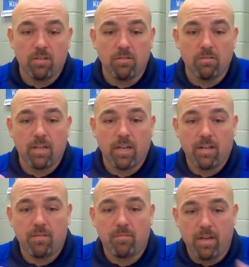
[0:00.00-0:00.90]
You
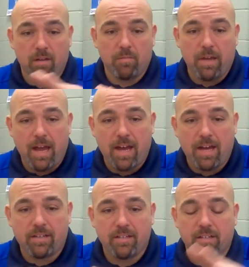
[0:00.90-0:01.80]
can make them a
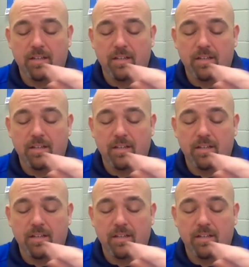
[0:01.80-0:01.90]
hat,